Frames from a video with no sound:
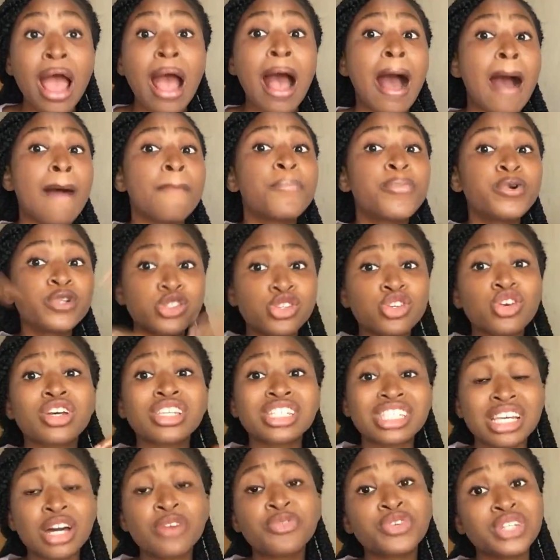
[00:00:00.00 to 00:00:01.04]
and put
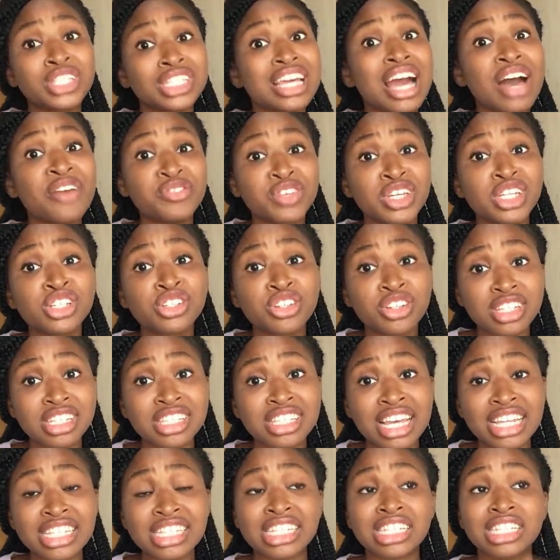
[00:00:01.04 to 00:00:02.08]
yourself in the aviation
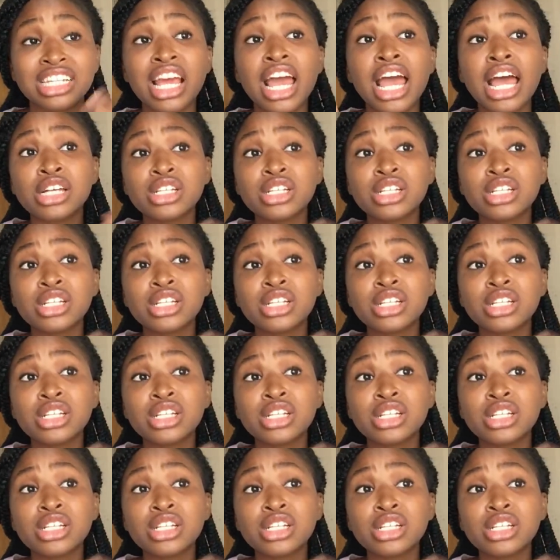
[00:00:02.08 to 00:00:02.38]
setting.